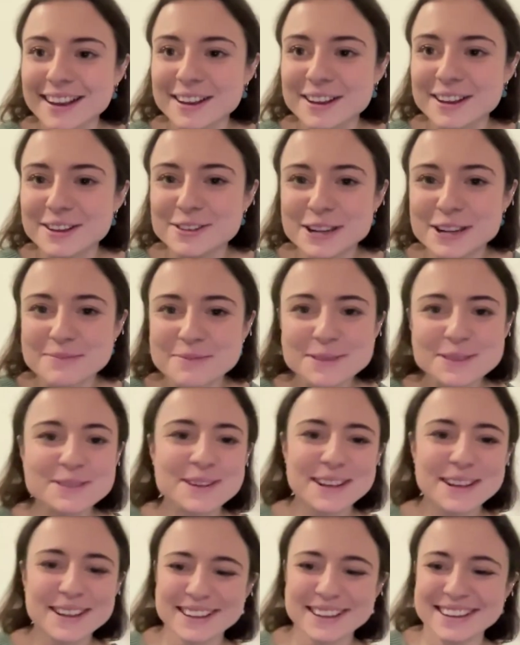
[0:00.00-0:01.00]
Thank you, James.
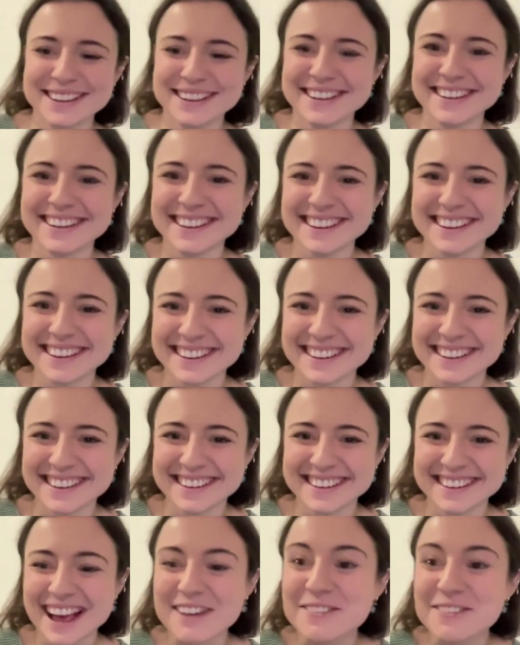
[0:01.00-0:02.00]

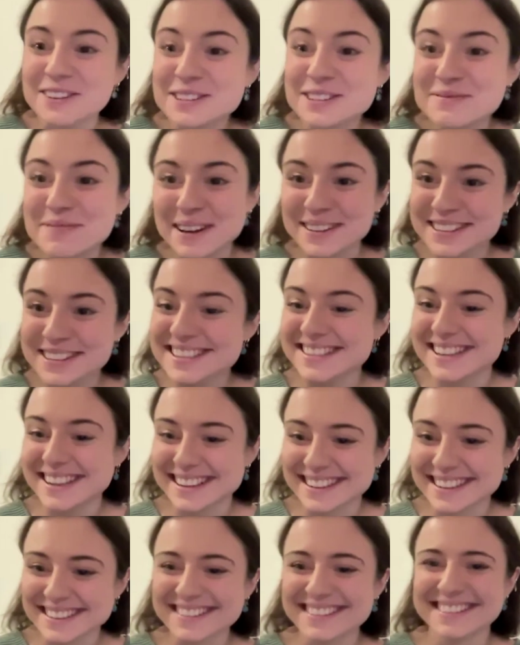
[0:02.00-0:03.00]
I was about to
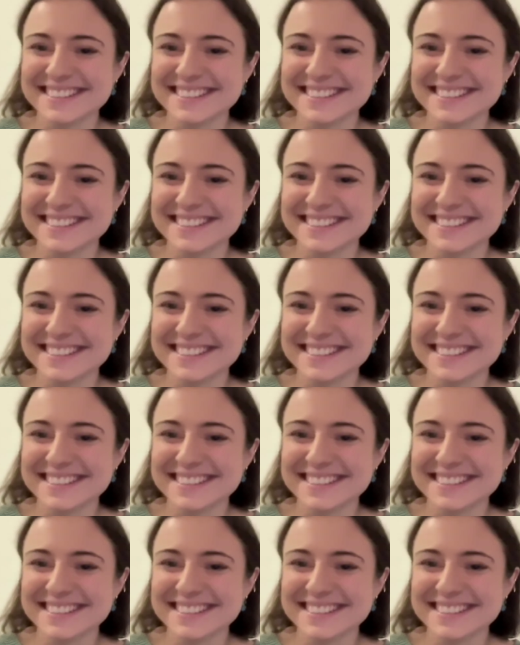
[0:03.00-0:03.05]
say.